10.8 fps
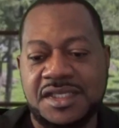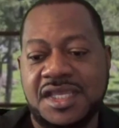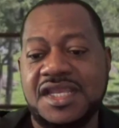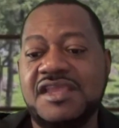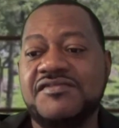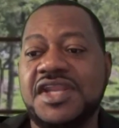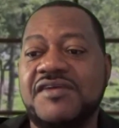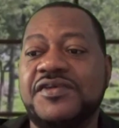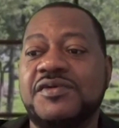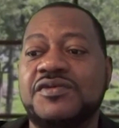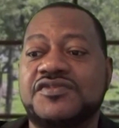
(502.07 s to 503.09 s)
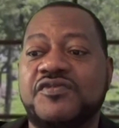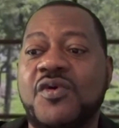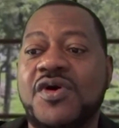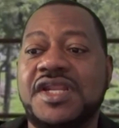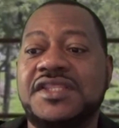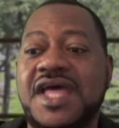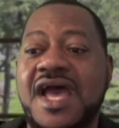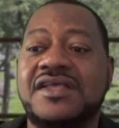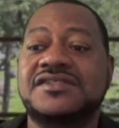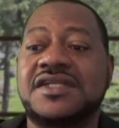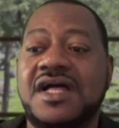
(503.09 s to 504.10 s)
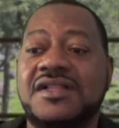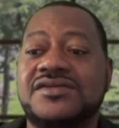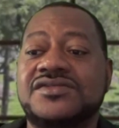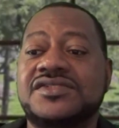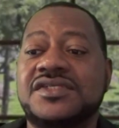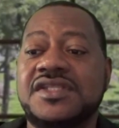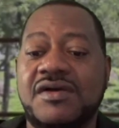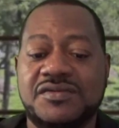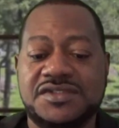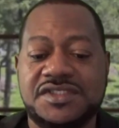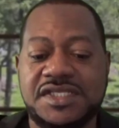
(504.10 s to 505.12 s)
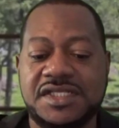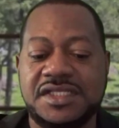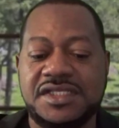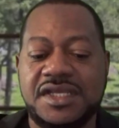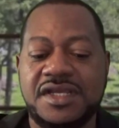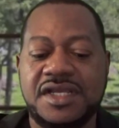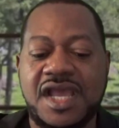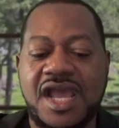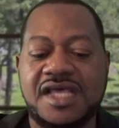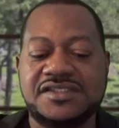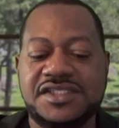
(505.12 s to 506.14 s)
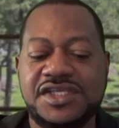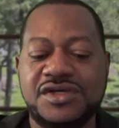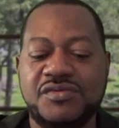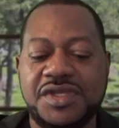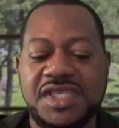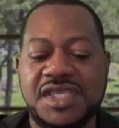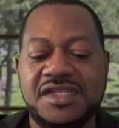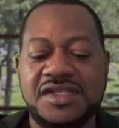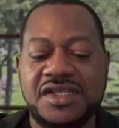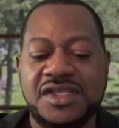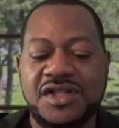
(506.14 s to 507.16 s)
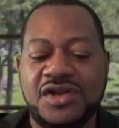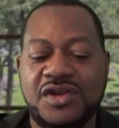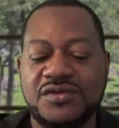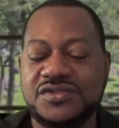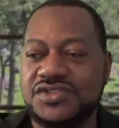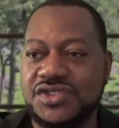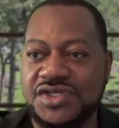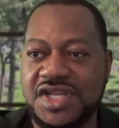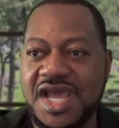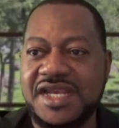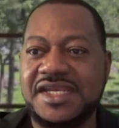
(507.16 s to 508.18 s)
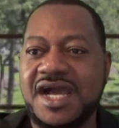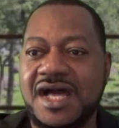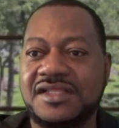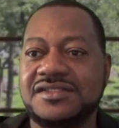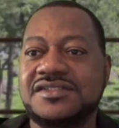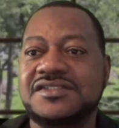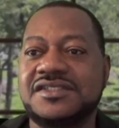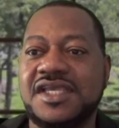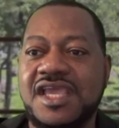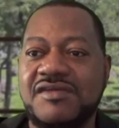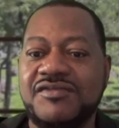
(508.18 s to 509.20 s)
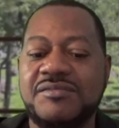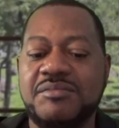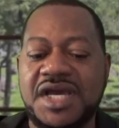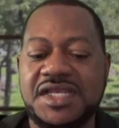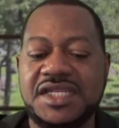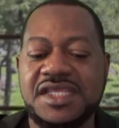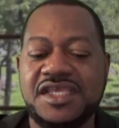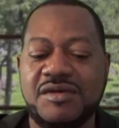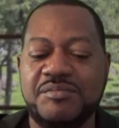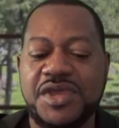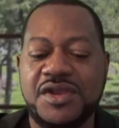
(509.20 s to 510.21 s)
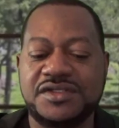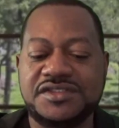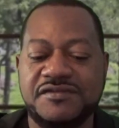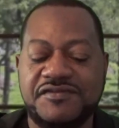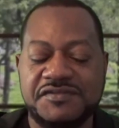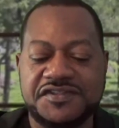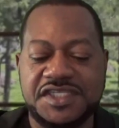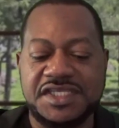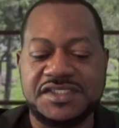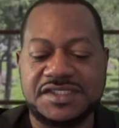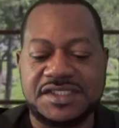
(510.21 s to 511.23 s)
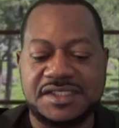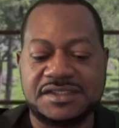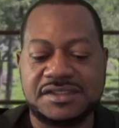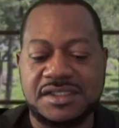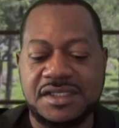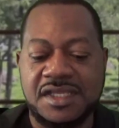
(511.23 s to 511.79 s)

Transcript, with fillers: And even if it was forty thousand dollars that was still in there, I still would get close to ninety dollars every Monday compared to fifteen cents.